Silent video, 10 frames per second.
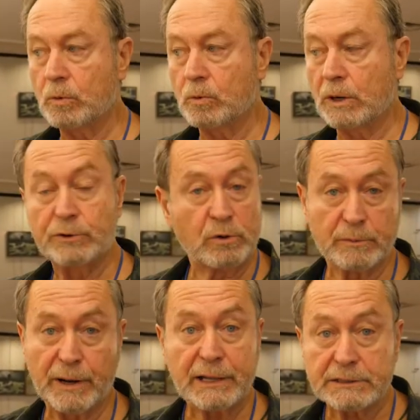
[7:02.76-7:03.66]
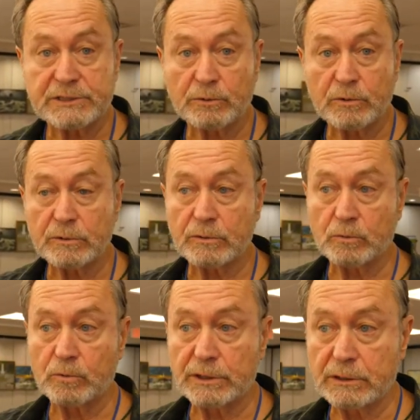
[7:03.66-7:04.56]
I knew all the pilots. So
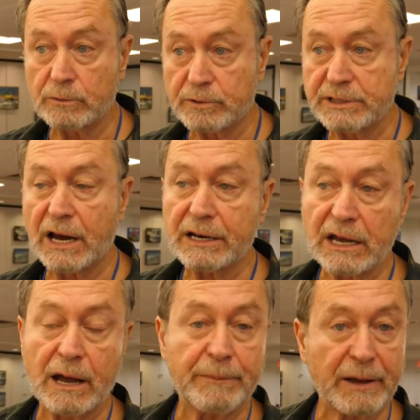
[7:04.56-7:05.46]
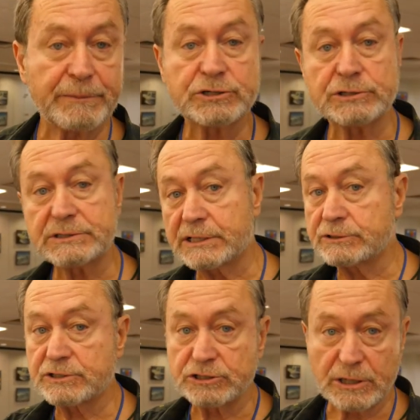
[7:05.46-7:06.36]
when there were non-combat missions, I
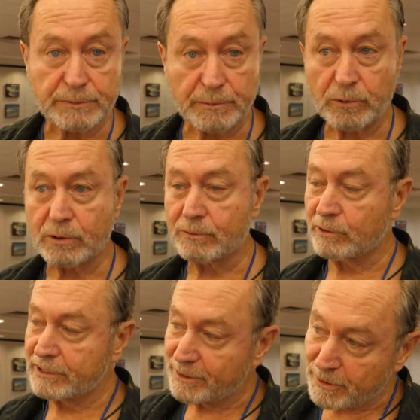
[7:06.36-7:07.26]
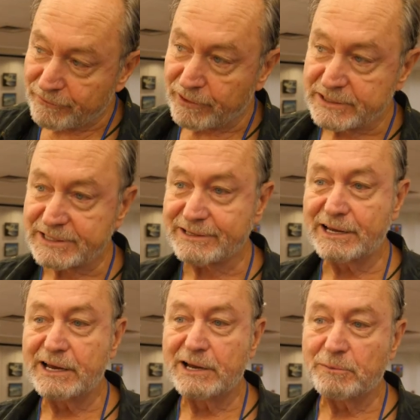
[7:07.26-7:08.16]
used to jump aboard. One day my friend said,
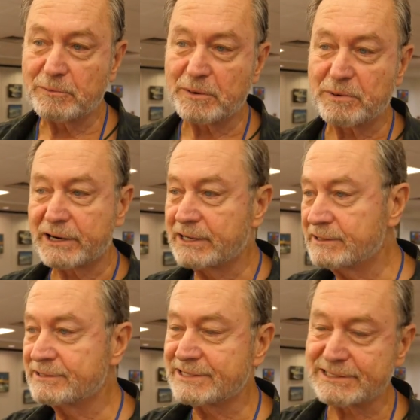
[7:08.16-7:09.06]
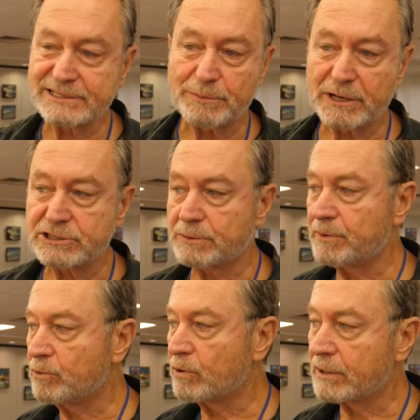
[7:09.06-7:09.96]
my buddy says, come on,
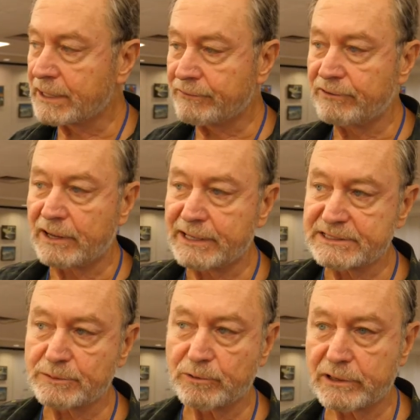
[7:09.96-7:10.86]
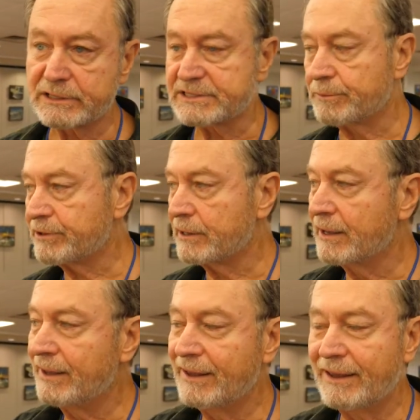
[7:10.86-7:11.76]
jump aboard. I got to fly somewhere to
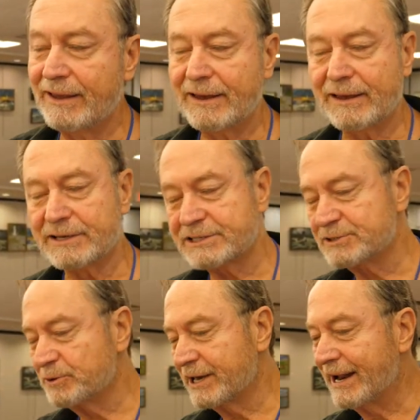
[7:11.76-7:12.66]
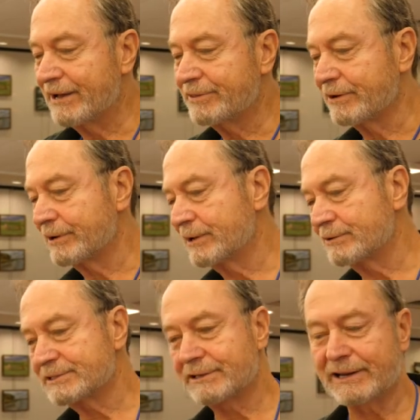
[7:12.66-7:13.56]
something. And just as we get out there, he
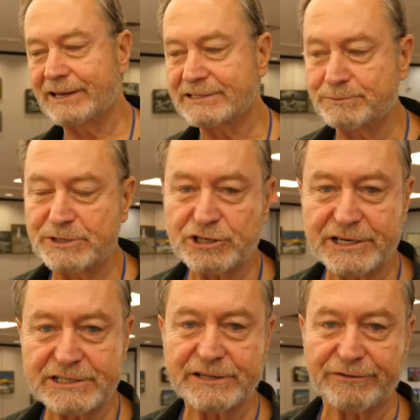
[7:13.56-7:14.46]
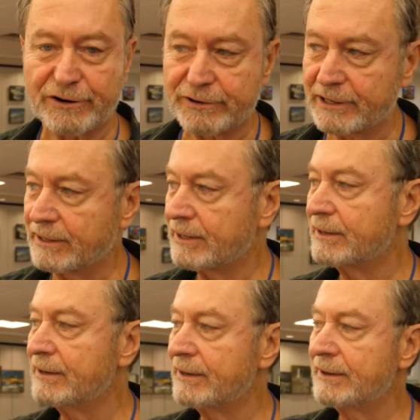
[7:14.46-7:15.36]
goes, his mission gets diverted.
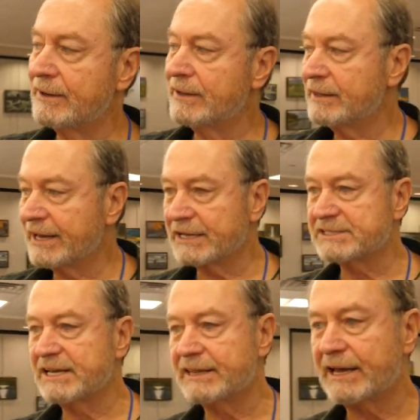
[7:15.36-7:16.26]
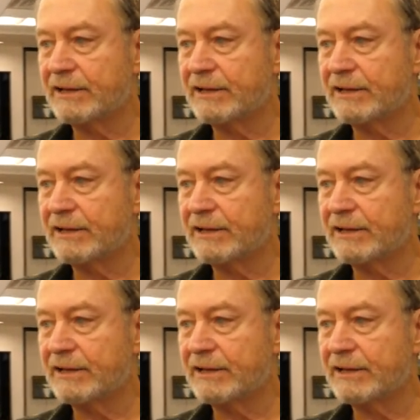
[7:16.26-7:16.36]
They got sent